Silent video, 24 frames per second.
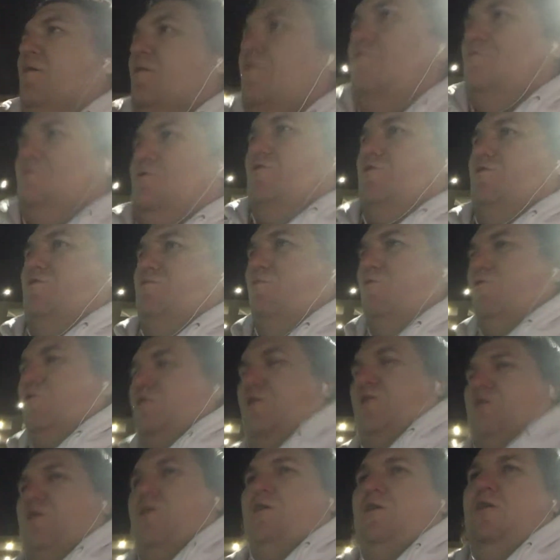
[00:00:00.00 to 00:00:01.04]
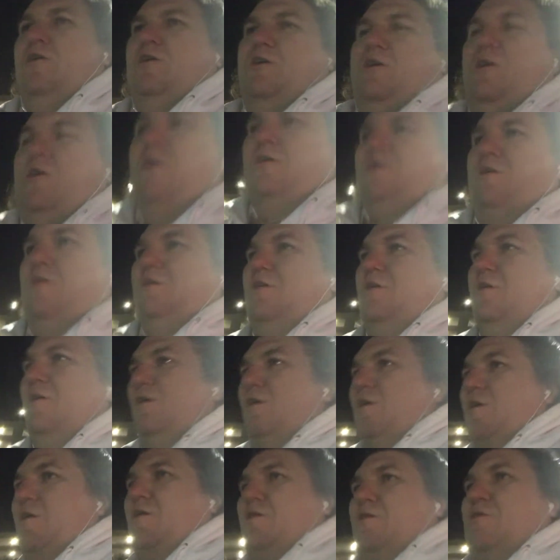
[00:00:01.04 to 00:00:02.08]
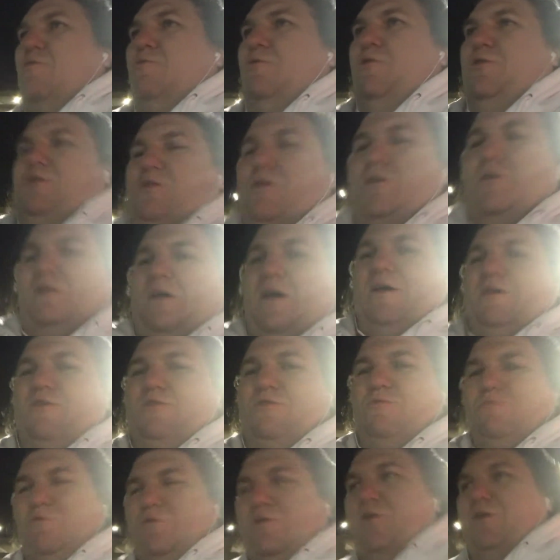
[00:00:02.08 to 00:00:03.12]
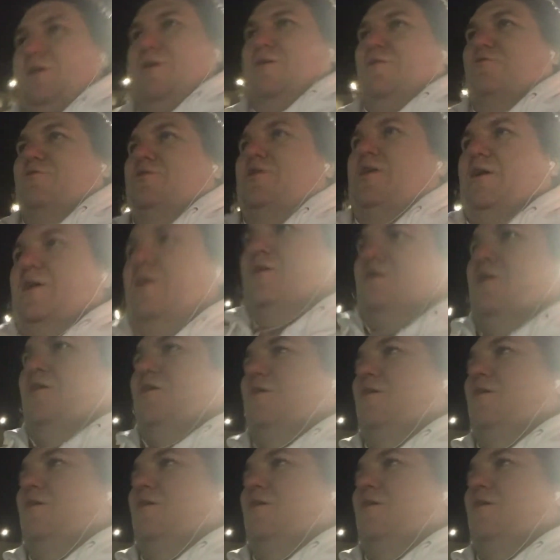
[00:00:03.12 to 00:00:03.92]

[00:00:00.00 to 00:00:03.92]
Christmas party was the last one that I was at.